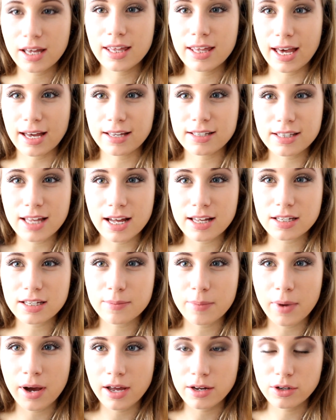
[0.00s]
yes, that's
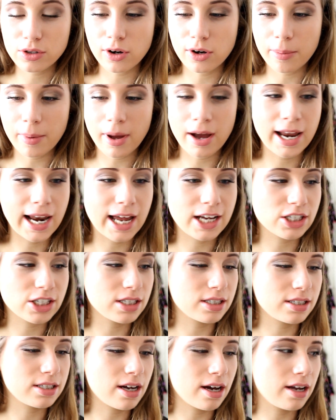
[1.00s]
my top
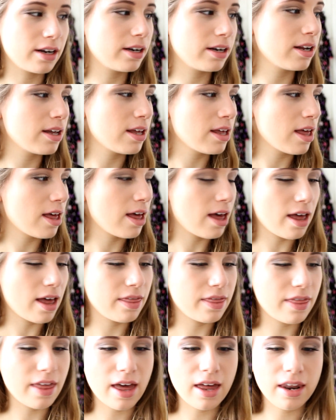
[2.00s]
eyelashes done.
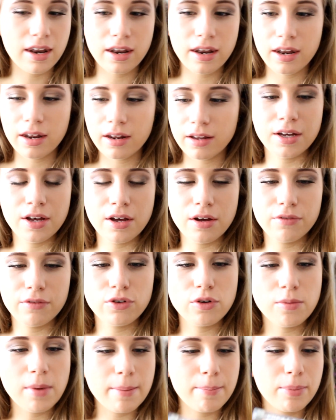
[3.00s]
And then
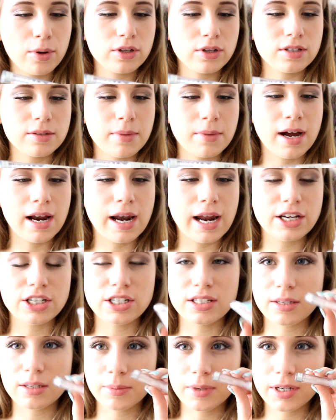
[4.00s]
for my bottom
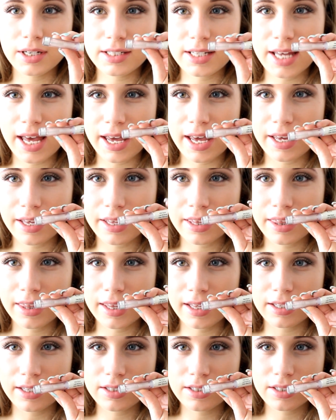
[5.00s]
eyelashes, I'm going to take
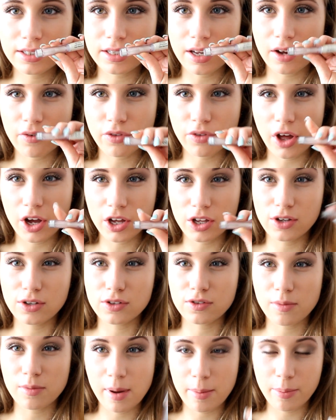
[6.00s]
this stuff that I
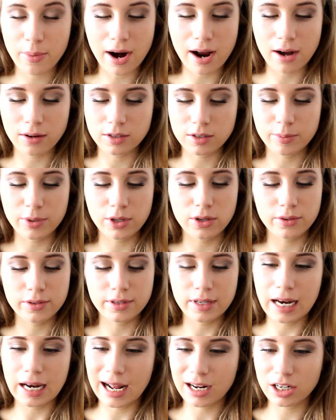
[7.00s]
use for my brows but use
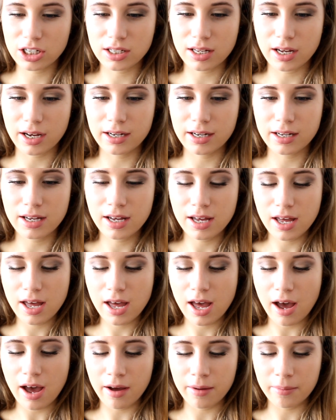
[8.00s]
the lash side,
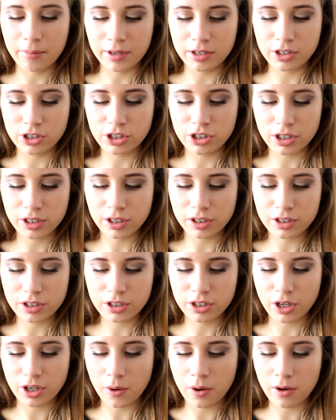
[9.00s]
and
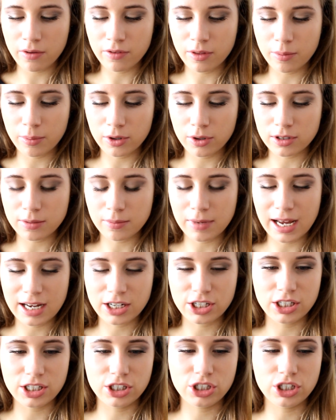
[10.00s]
just go over the bottom
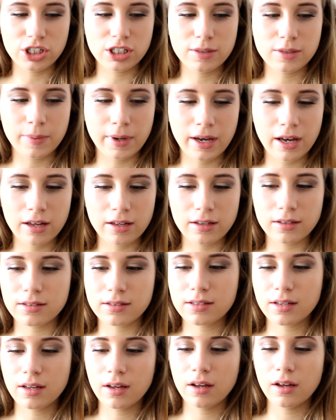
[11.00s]
lashes, just
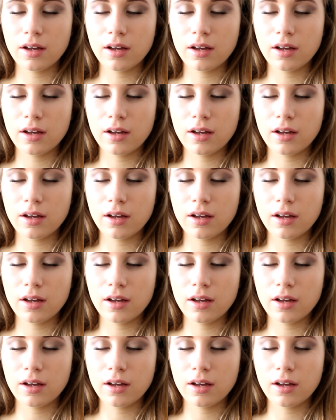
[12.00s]
because